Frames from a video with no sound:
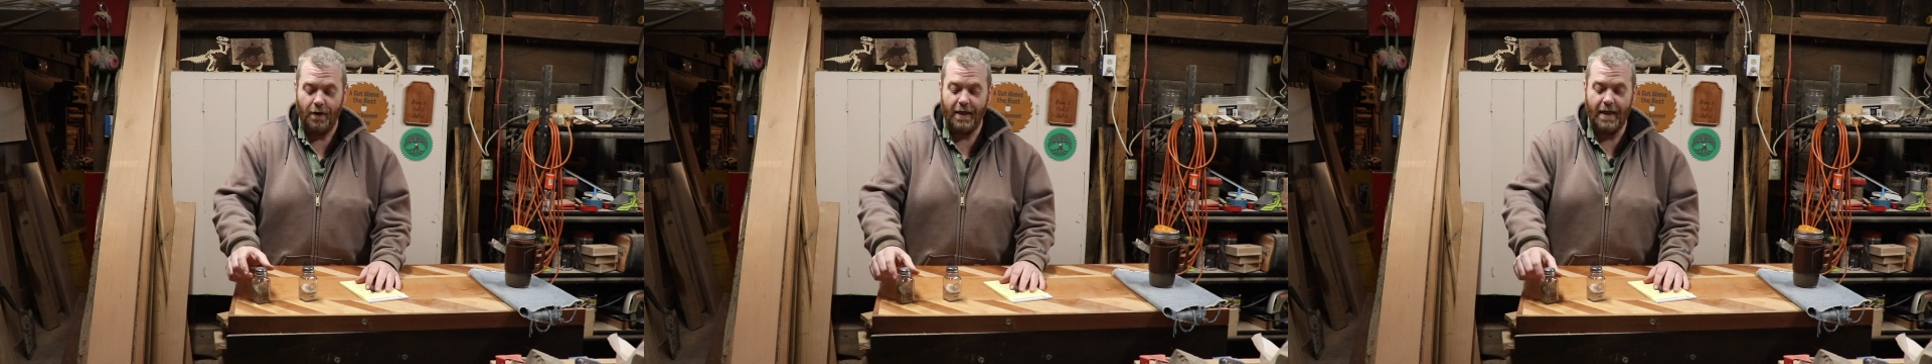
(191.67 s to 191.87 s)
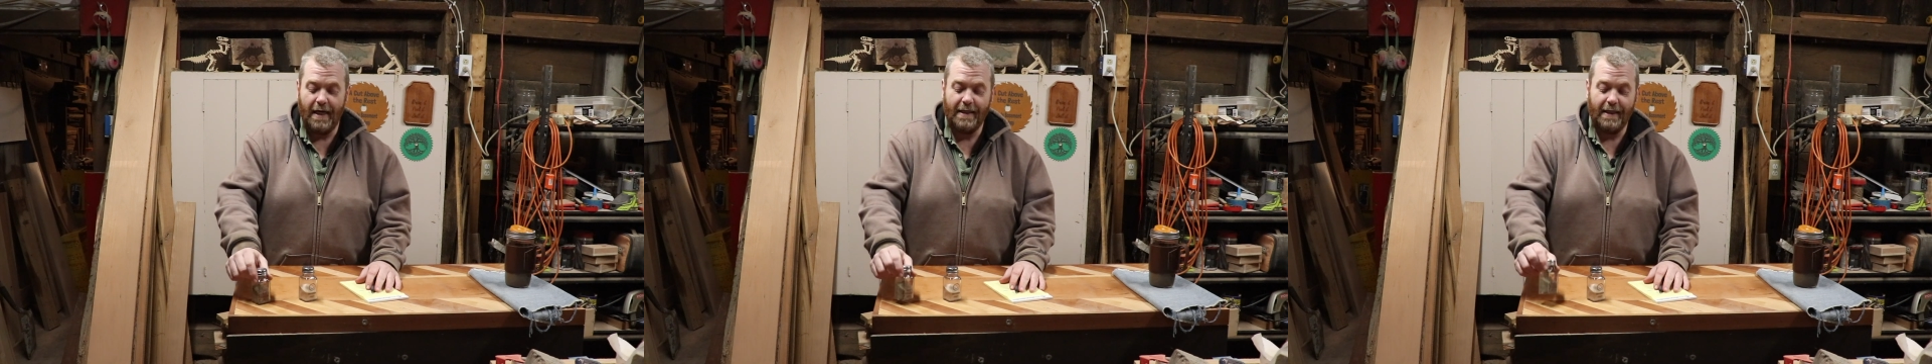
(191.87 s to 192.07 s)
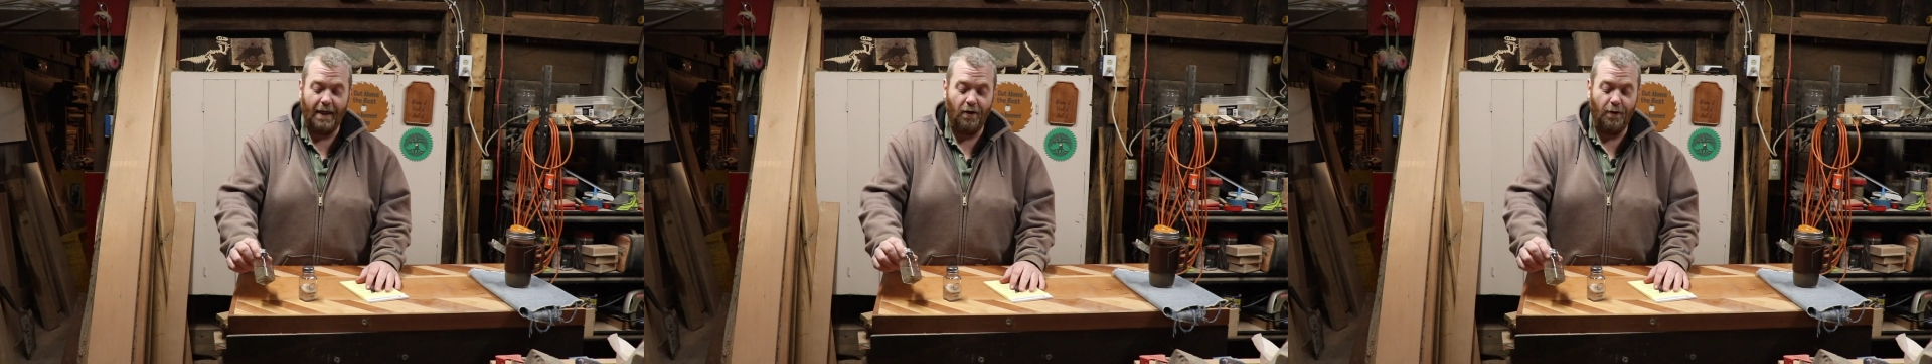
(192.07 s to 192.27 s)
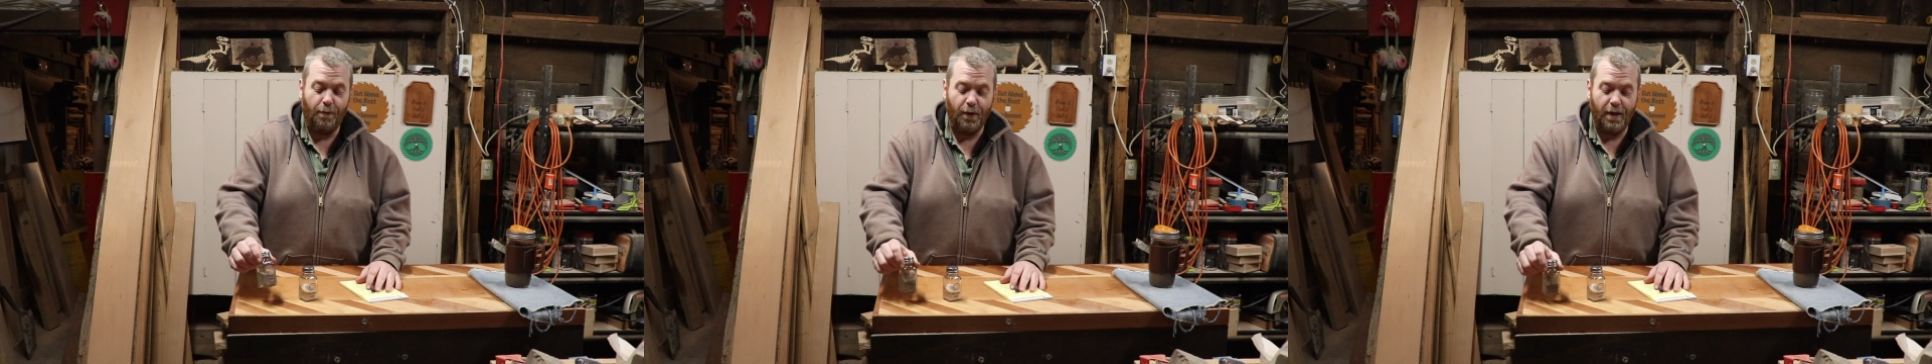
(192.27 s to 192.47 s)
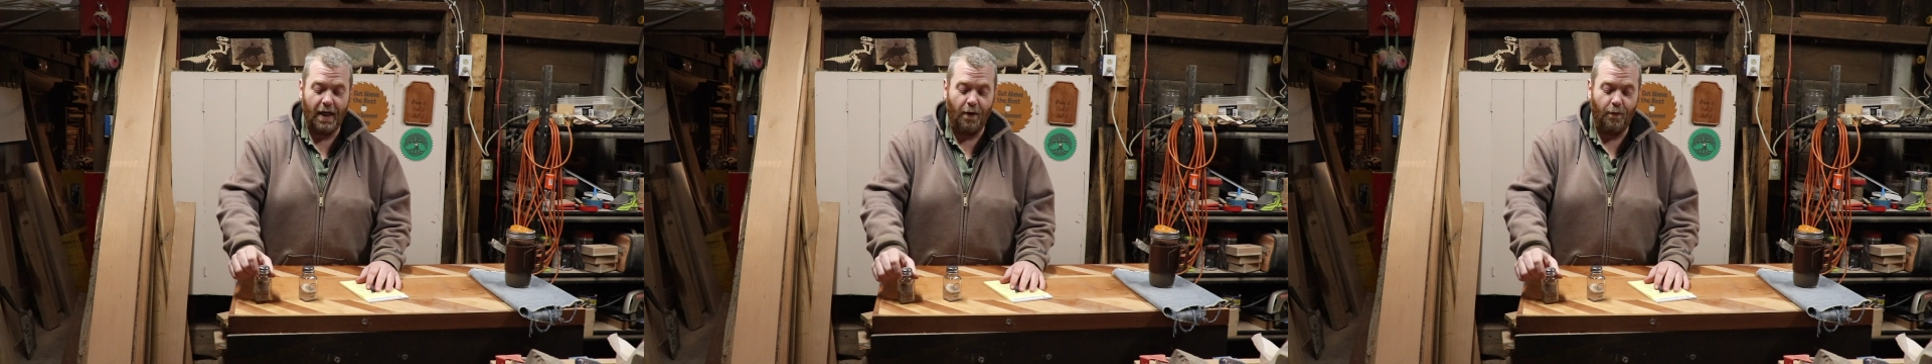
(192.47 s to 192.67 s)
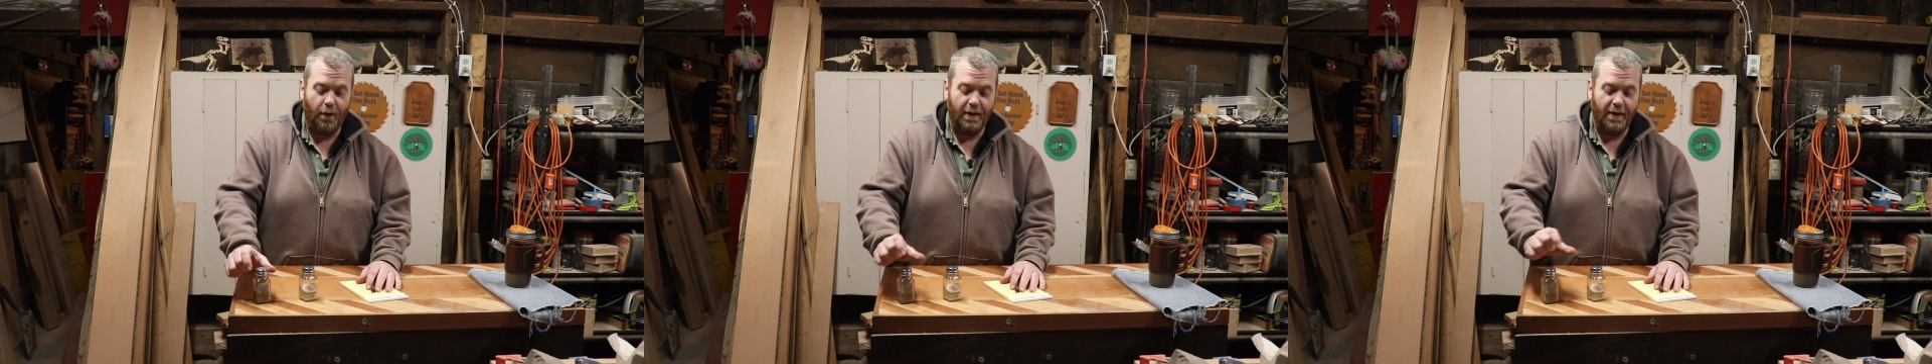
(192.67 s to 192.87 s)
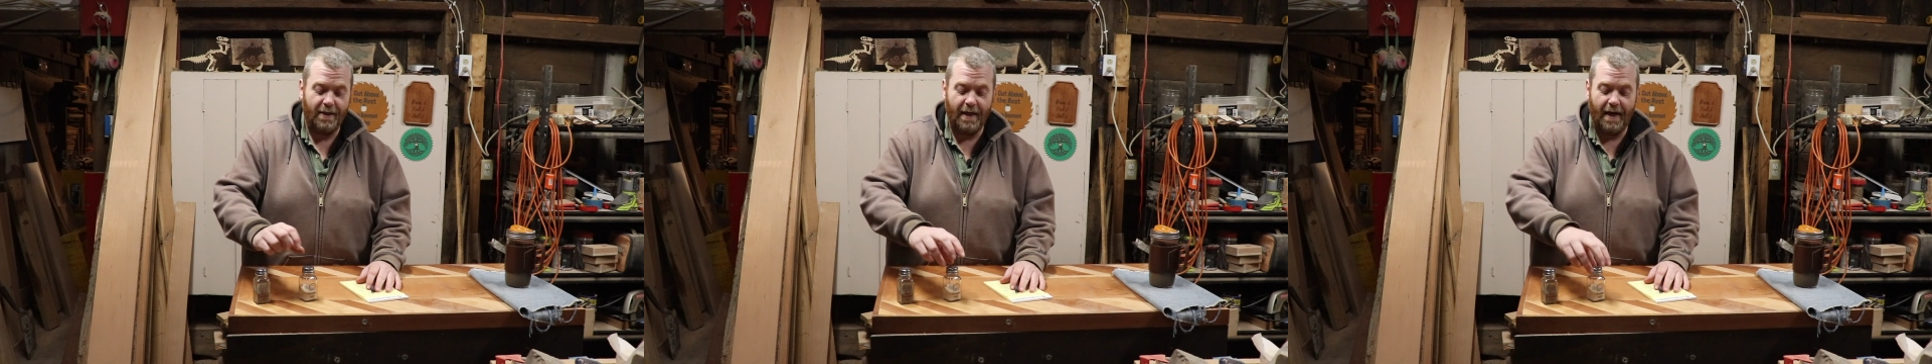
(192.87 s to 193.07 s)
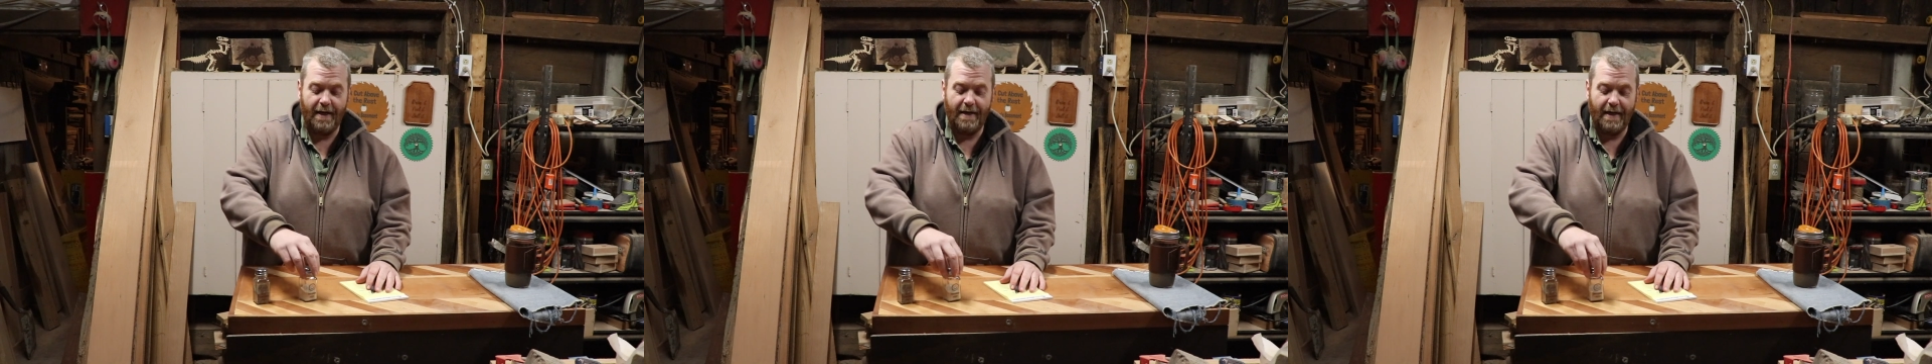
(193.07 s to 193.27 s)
Yes, I only put it on one side,